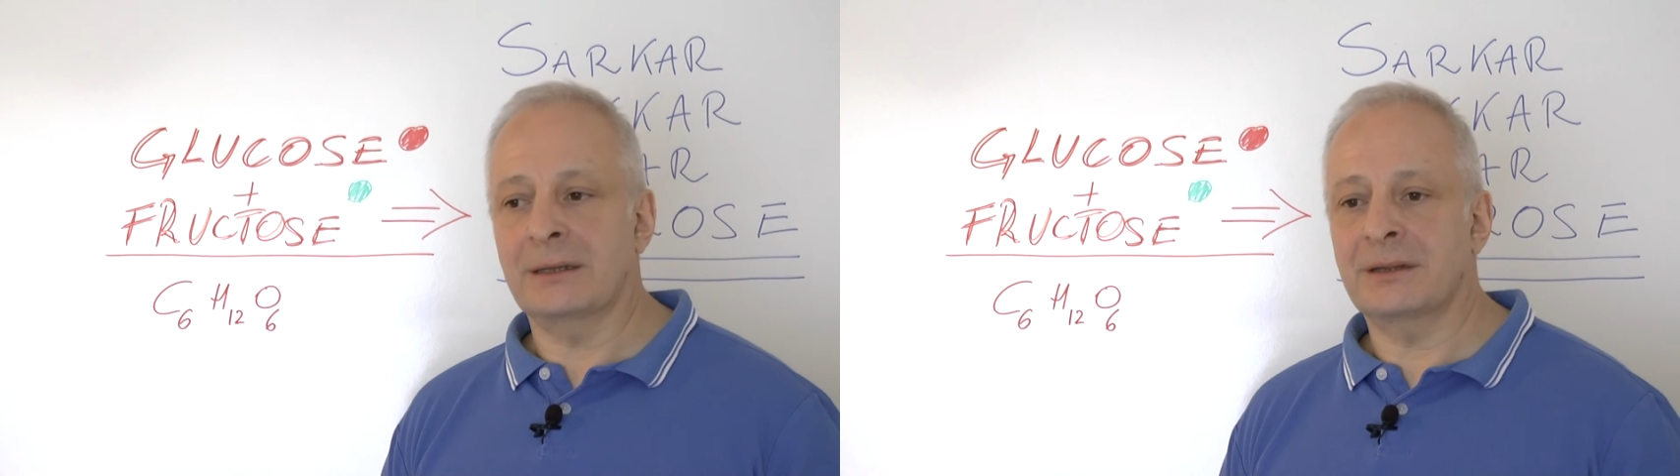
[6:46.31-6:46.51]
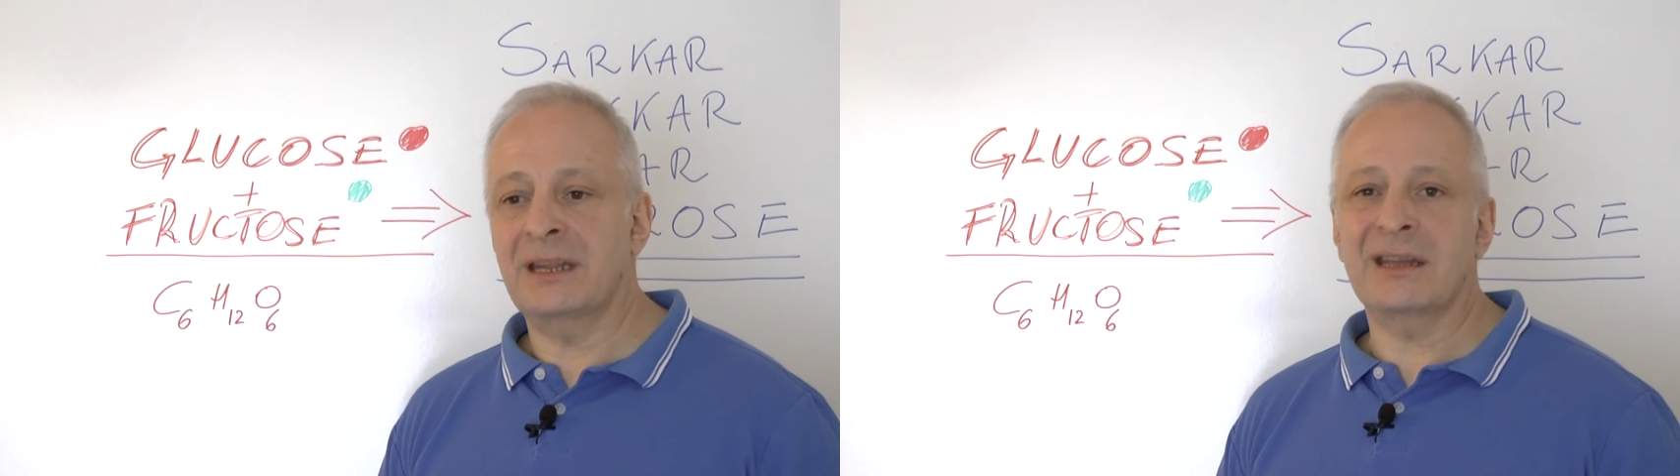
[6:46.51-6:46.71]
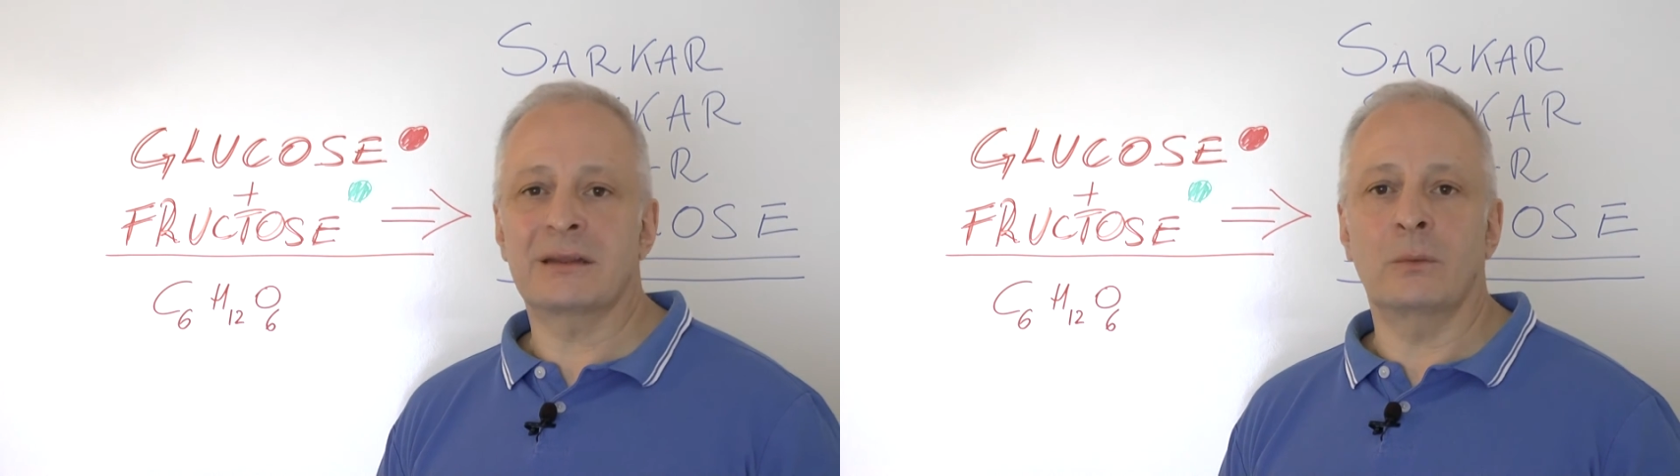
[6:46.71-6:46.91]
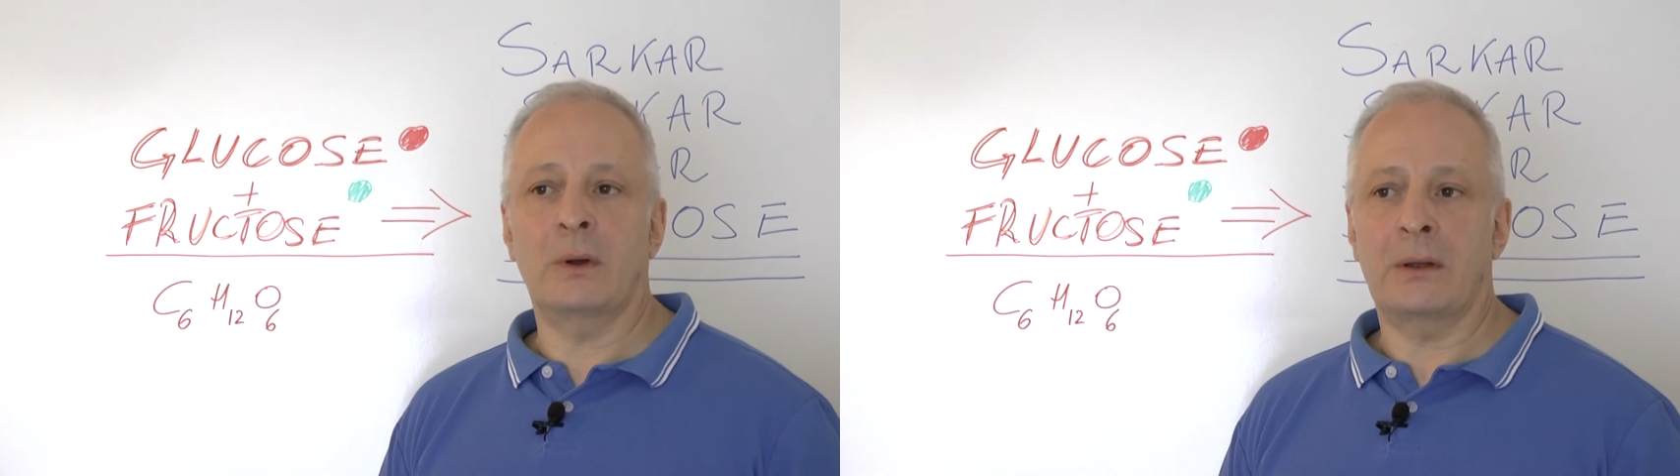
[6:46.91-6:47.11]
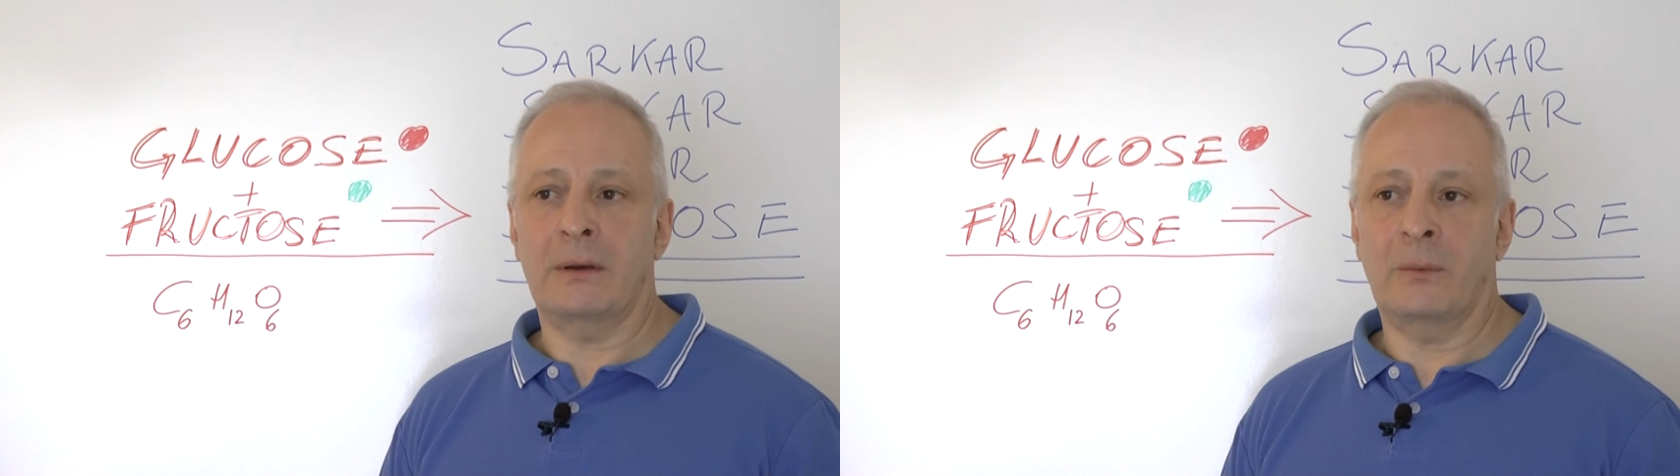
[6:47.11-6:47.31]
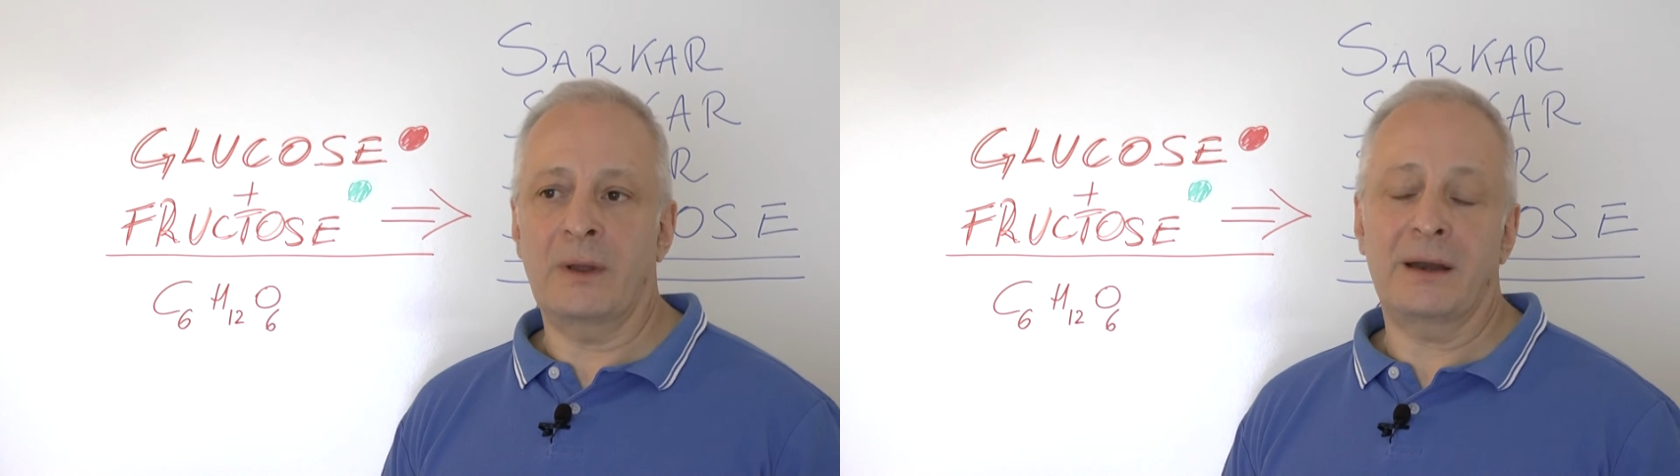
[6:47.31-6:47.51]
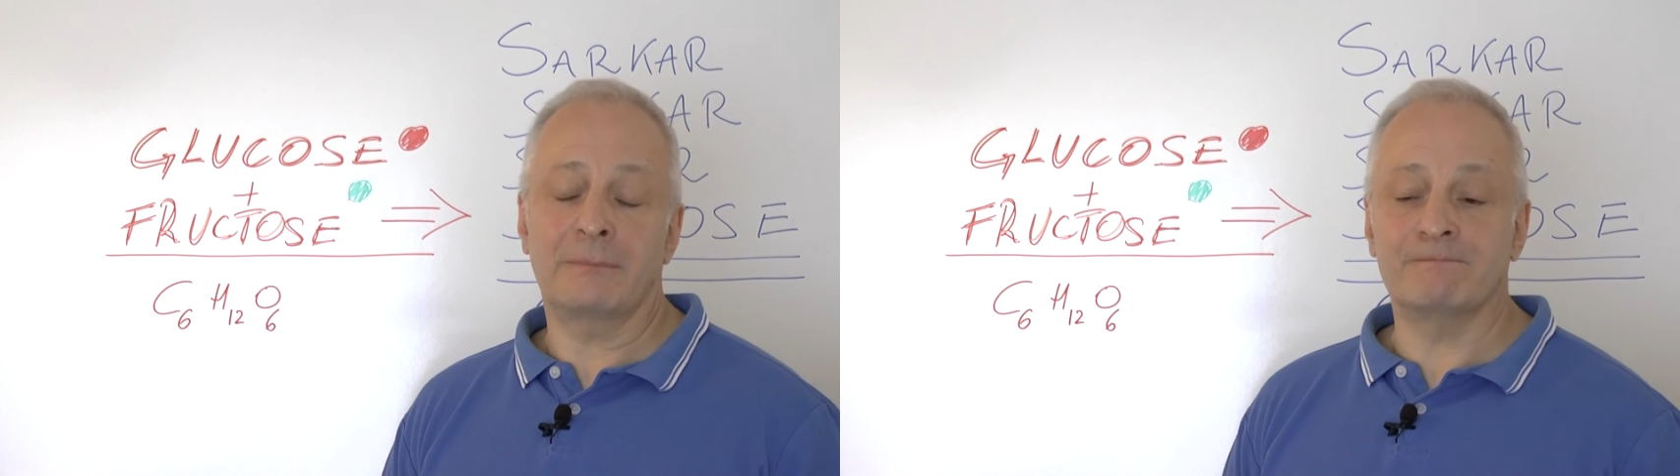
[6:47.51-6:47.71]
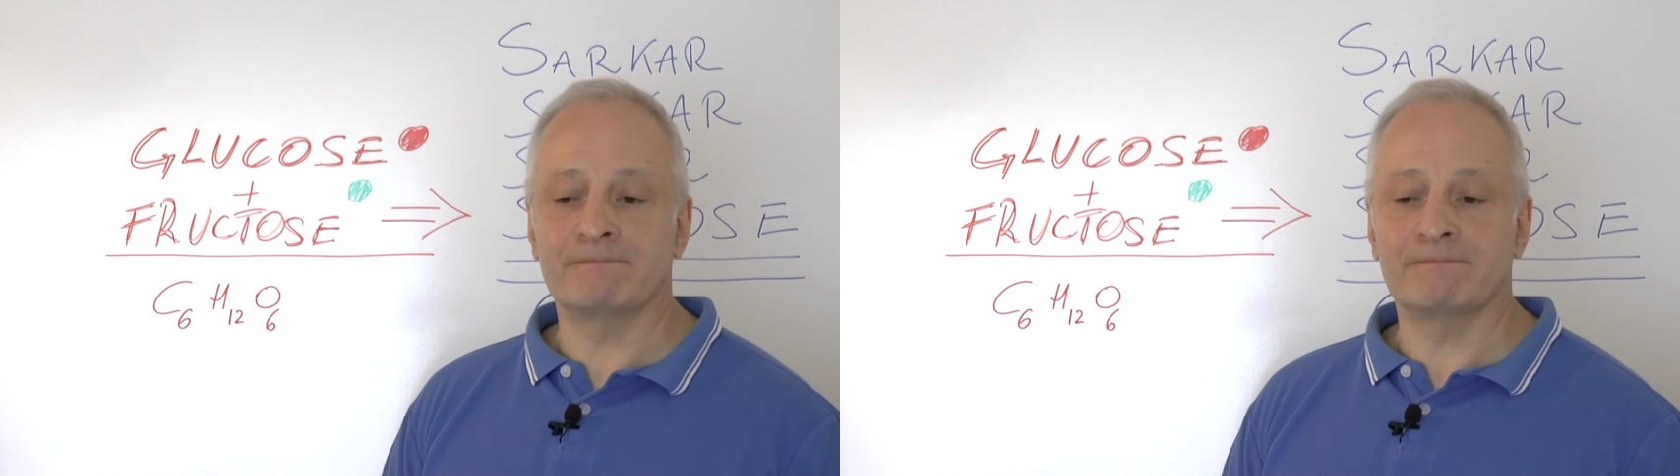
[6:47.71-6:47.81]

things were